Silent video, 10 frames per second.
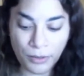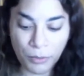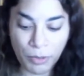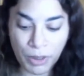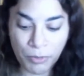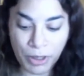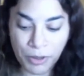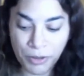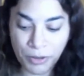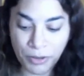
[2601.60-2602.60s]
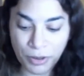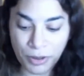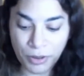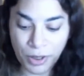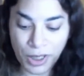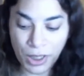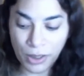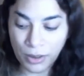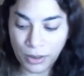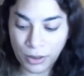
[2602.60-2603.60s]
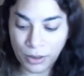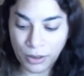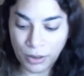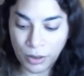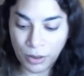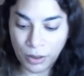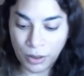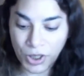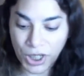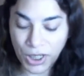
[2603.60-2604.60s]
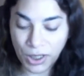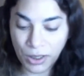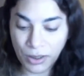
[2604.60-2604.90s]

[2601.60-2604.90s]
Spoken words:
when you study logic